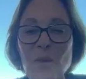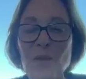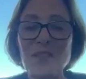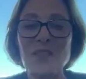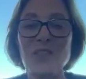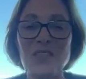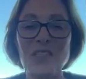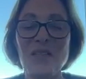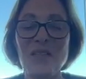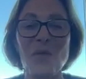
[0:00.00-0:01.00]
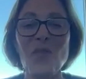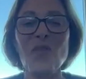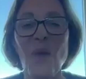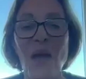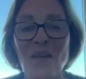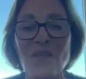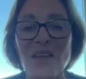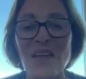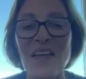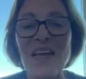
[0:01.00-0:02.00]
parents could see they were
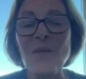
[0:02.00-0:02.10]
thriving,